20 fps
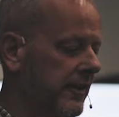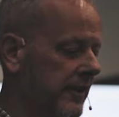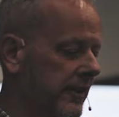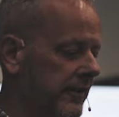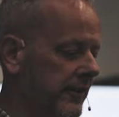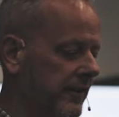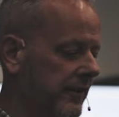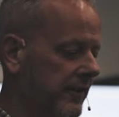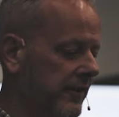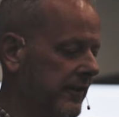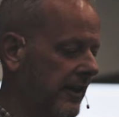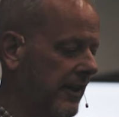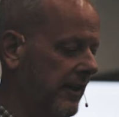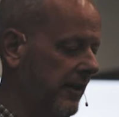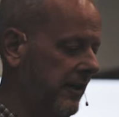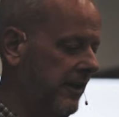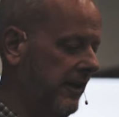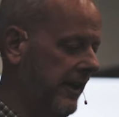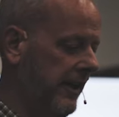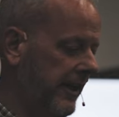this is
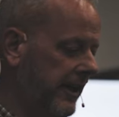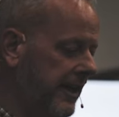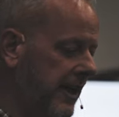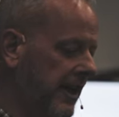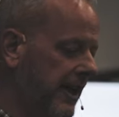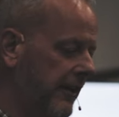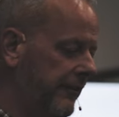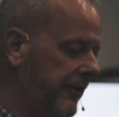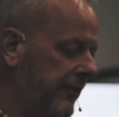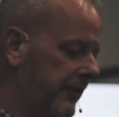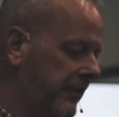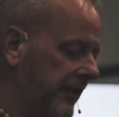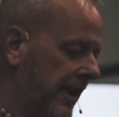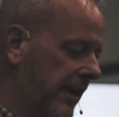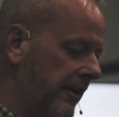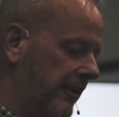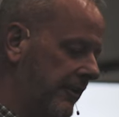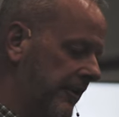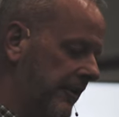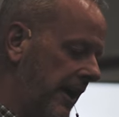uh, at Caiaphas'
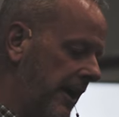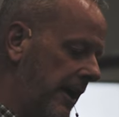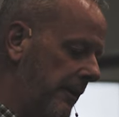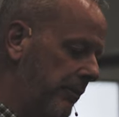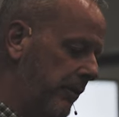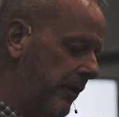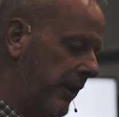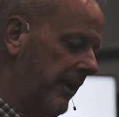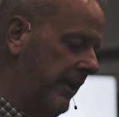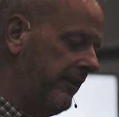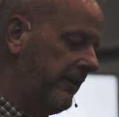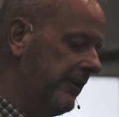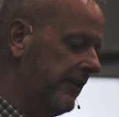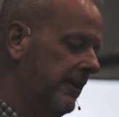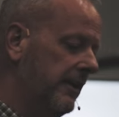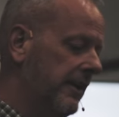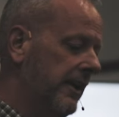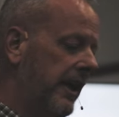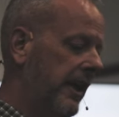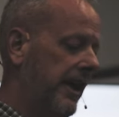house, the high priest.
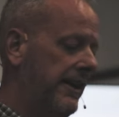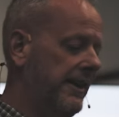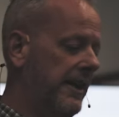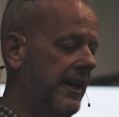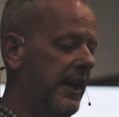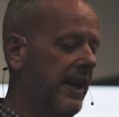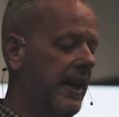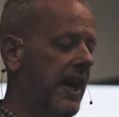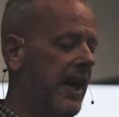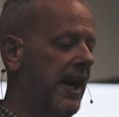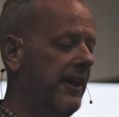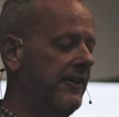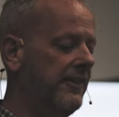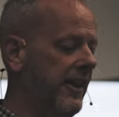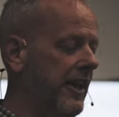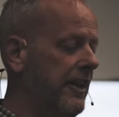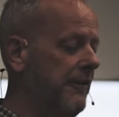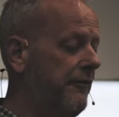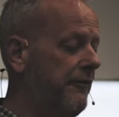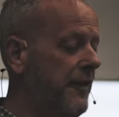And then in
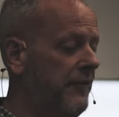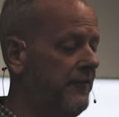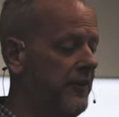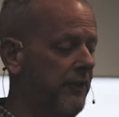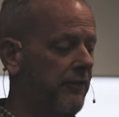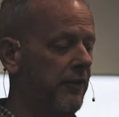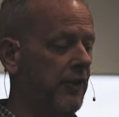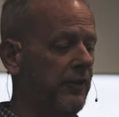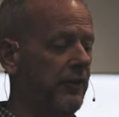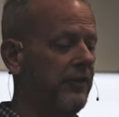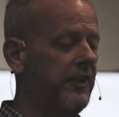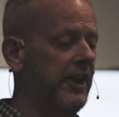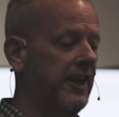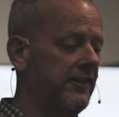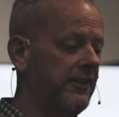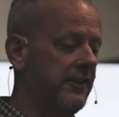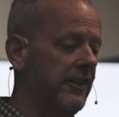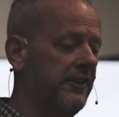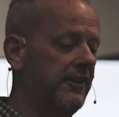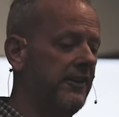Isaiah 50, verse
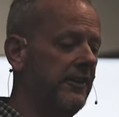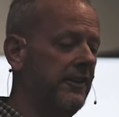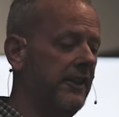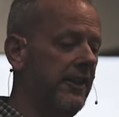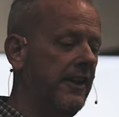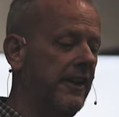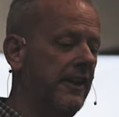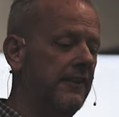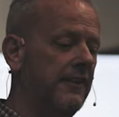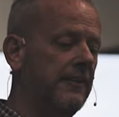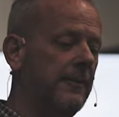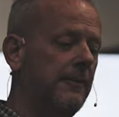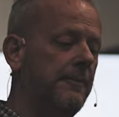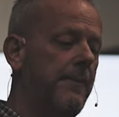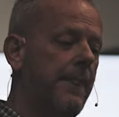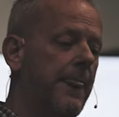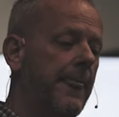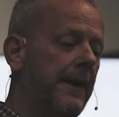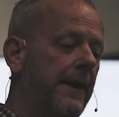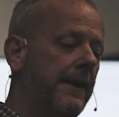6, listen to this.
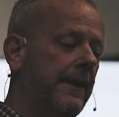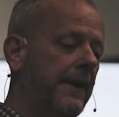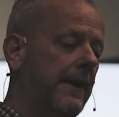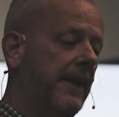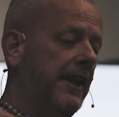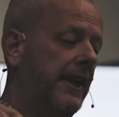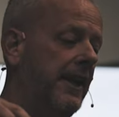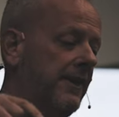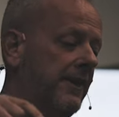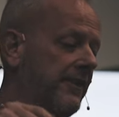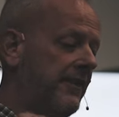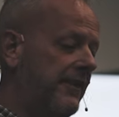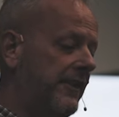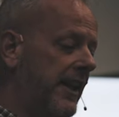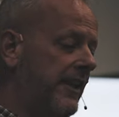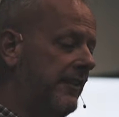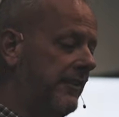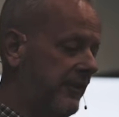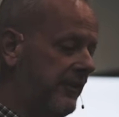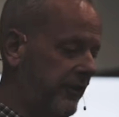It
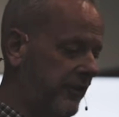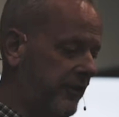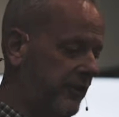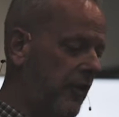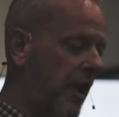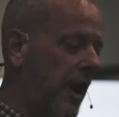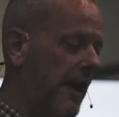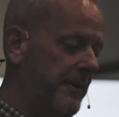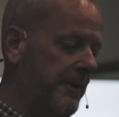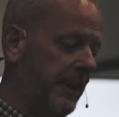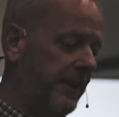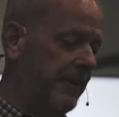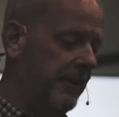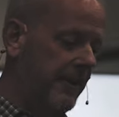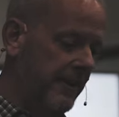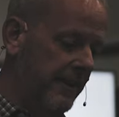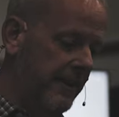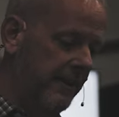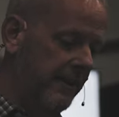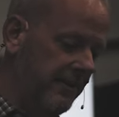says,
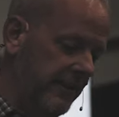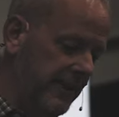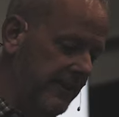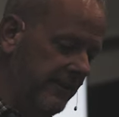describing this